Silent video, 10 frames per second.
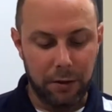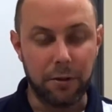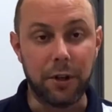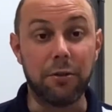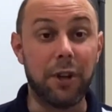
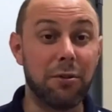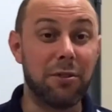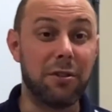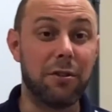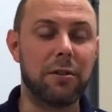So your
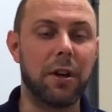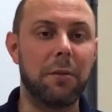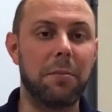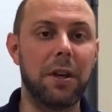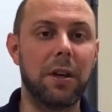dosage is going
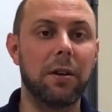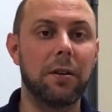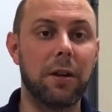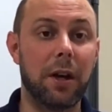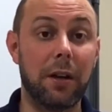to be
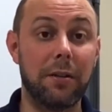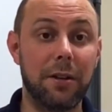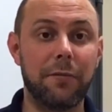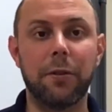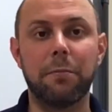
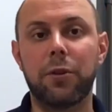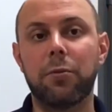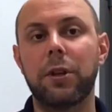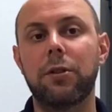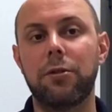different
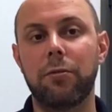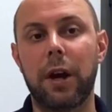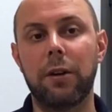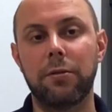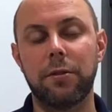between the 2
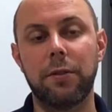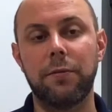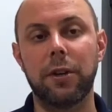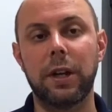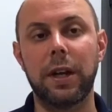routes.
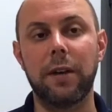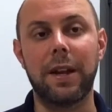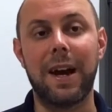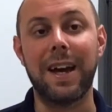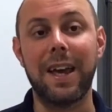If you're going to give
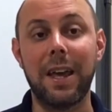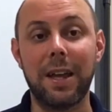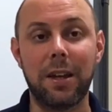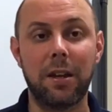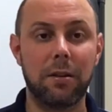it
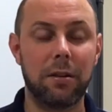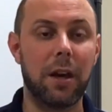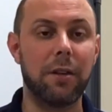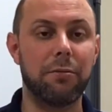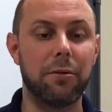IN,
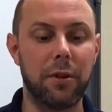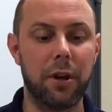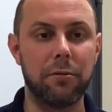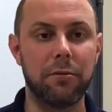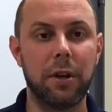okay, through the
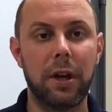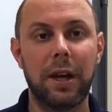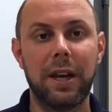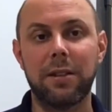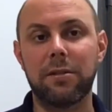nose,
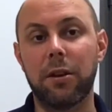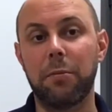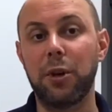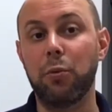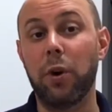it's going
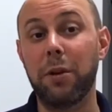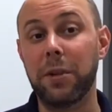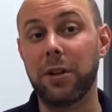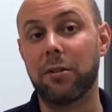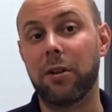to be 1
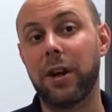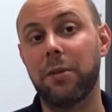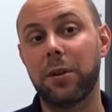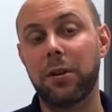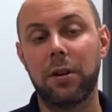
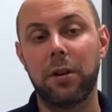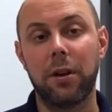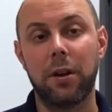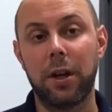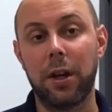milligram
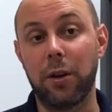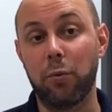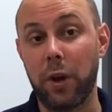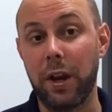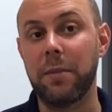
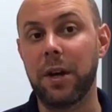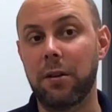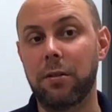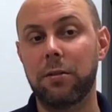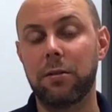in 1
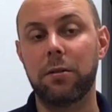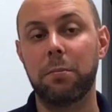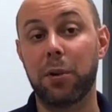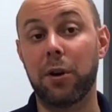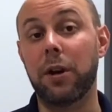ml
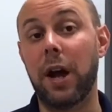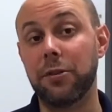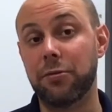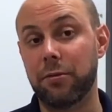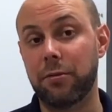per
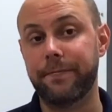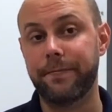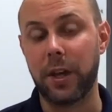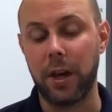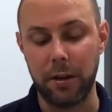nostril.
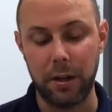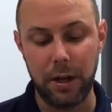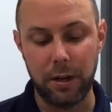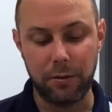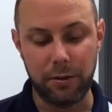Okay,
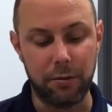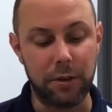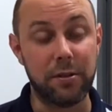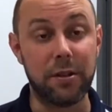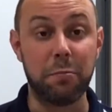so
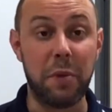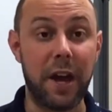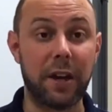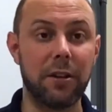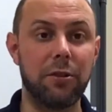this is
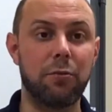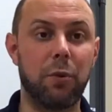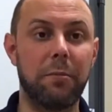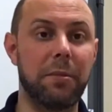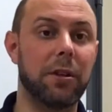packaged
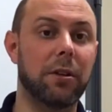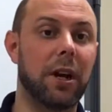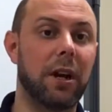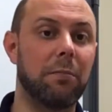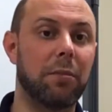1
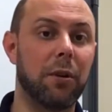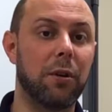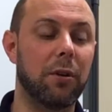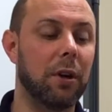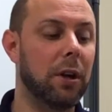milligram
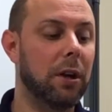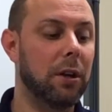per